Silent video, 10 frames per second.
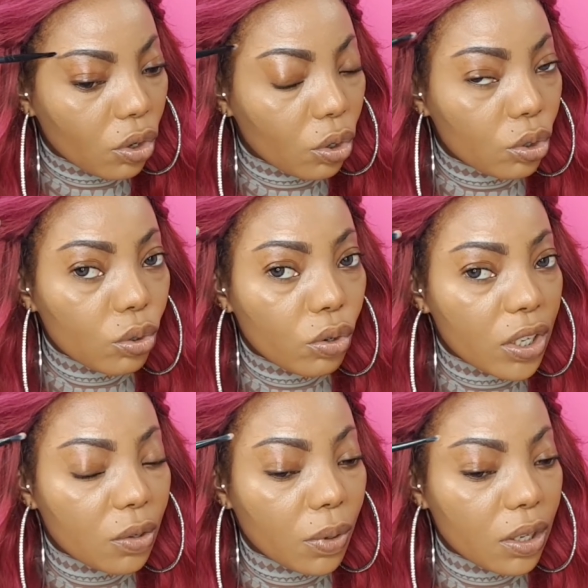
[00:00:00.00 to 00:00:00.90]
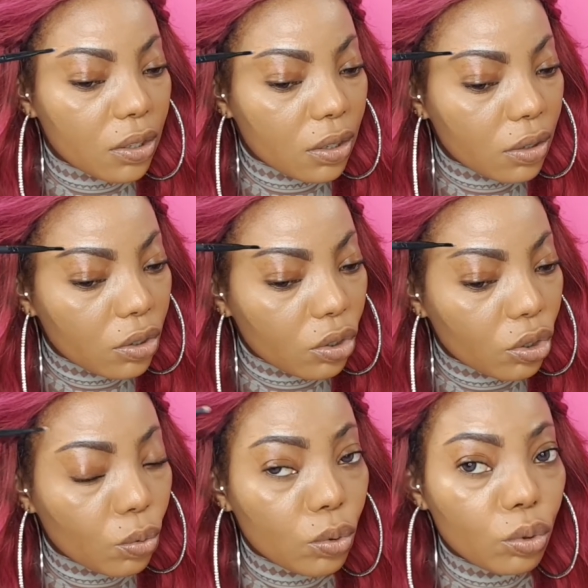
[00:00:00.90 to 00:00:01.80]
Don't go too crazy with it
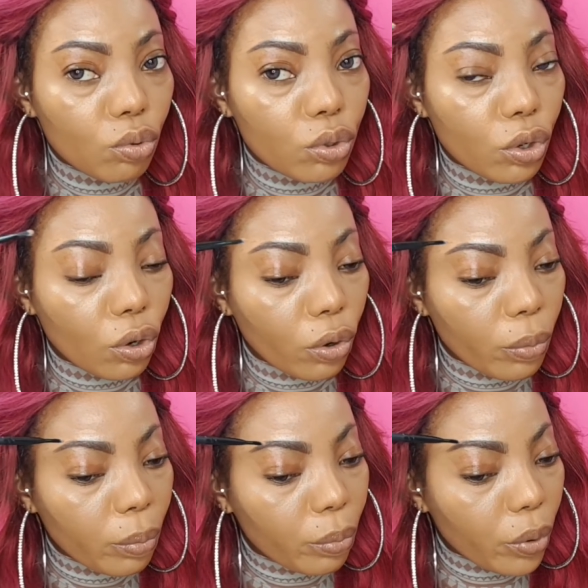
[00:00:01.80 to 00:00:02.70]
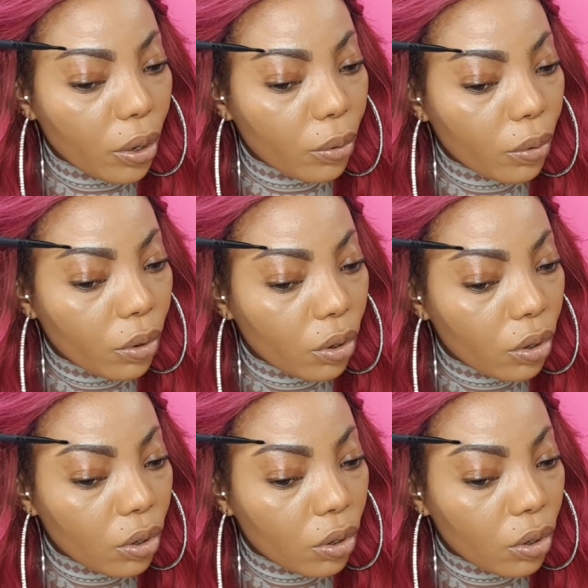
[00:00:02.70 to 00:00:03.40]
so you won't ruin your brow.